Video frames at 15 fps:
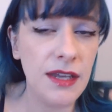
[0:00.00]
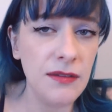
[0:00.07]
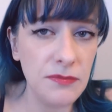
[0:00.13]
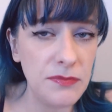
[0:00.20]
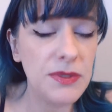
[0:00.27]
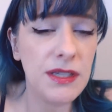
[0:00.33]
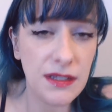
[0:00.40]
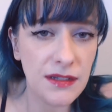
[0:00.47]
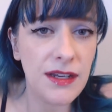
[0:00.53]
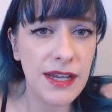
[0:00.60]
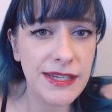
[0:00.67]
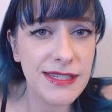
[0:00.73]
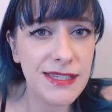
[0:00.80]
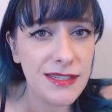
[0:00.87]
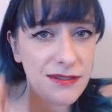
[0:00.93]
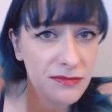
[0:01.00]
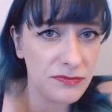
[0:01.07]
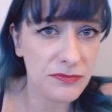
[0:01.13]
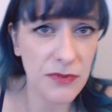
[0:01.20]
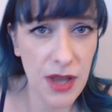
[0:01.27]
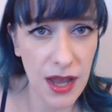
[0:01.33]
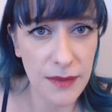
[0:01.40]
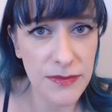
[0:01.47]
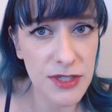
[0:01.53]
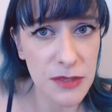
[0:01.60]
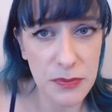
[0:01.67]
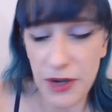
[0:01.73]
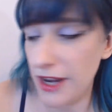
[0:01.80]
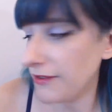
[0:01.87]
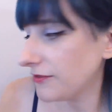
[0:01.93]
might be a nice um,
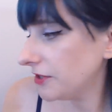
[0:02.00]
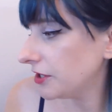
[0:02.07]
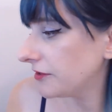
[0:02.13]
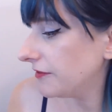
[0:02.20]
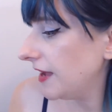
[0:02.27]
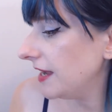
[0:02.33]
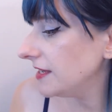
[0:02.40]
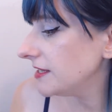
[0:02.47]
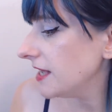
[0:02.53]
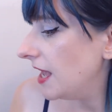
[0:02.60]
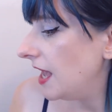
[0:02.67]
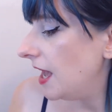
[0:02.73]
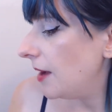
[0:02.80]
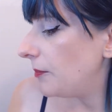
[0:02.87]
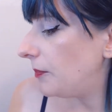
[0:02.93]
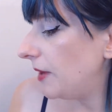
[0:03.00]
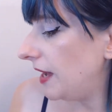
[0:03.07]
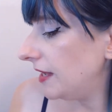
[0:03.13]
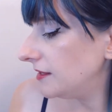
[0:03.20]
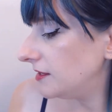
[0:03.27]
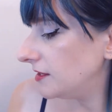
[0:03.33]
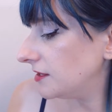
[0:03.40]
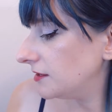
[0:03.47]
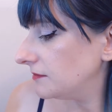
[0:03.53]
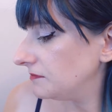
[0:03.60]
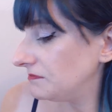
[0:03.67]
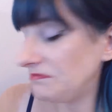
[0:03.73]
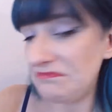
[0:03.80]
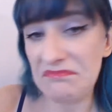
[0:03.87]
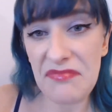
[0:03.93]
spray for your face, but
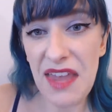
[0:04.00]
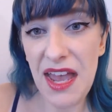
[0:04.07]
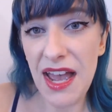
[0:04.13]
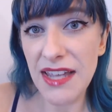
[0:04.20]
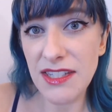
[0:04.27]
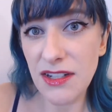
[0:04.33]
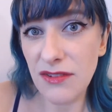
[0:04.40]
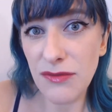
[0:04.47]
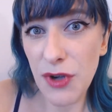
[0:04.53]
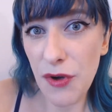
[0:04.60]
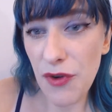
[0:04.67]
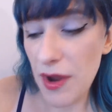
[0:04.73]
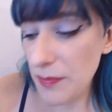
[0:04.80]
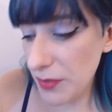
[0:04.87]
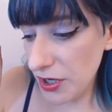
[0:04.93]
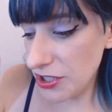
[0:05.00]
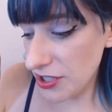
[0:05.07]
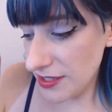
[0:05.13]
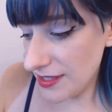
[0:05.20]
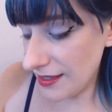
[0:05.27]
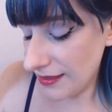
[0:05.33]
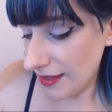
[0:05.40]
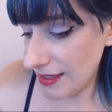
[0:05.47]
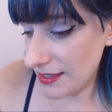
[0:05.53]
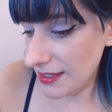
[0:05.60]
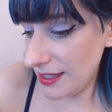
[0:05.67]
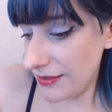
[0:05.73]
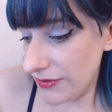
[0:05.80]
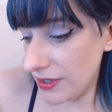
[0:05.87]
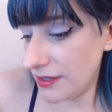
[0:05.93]
I don't regret purchasing
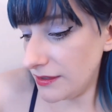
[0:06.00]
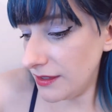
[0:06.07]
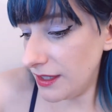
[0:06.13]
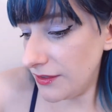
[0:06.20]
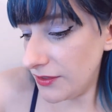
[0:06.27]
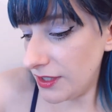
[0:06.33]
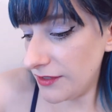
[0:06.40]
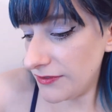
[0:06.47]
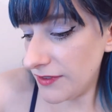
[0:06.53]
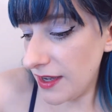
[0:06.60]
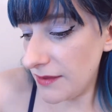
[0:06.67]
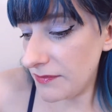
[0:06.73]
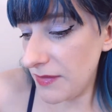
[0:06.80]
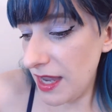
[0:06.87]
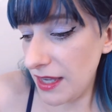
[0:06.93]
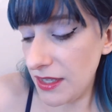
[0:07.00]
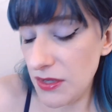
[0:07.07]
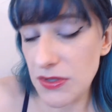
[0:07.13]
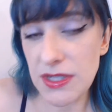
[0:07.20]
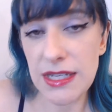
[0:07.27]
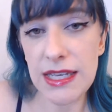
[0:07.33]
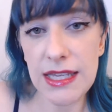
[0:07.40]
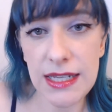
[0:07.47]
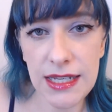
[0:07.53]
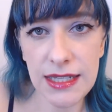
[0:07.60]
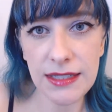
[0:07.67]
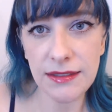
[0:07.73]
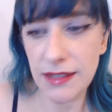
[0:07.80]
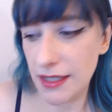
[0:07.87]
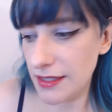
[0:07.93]
this, even even if I'm not using it
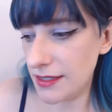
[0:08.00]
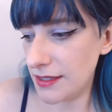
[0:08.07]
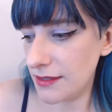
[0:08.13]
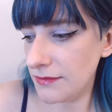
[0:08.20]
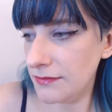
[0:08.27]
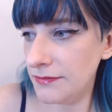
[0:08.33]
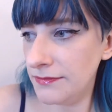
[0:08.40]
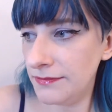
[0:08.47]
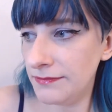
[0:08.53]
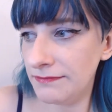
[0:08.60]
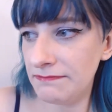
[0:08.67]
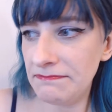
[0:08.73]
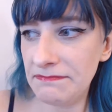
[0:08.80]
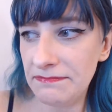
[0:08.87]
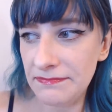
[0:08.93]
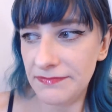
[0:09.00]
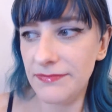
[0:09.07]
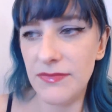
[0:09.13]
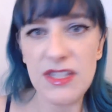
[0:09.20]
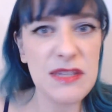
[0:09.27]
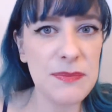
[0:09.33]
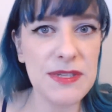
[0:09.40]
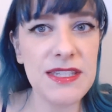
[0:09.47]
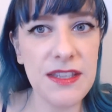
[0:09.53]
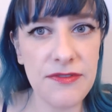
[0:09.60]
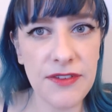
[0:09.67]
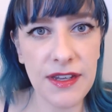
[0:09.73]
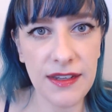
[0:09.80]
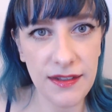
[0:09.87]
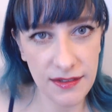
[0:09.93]
in its
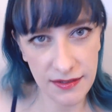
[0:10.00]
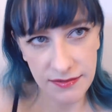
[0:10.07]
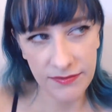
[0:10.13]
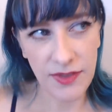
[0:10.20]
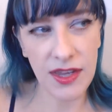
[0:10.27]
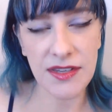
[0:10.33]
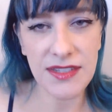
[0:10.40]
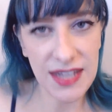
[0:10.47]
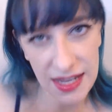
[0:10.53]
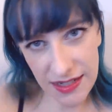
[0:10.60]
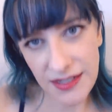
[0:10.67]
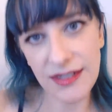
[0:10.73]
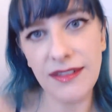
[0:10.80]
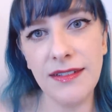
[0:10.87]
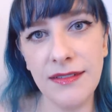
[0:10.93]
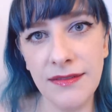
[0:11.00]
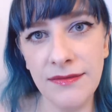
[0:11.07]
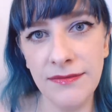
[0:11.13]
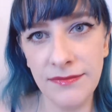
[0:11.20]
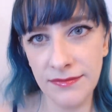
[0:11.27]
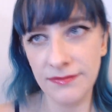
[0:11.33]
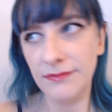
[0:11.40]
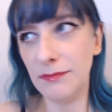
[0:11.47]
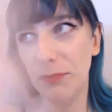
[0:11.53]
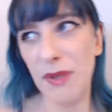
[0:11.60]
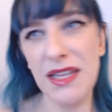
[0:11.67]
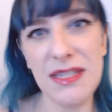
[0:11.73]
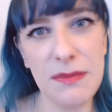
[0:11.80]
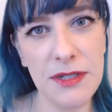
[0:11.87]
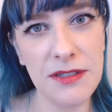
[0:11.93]
specific intended
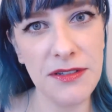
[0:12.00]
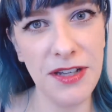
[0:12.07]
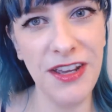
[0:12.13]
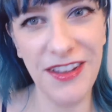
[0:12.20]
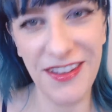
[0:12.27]
placement.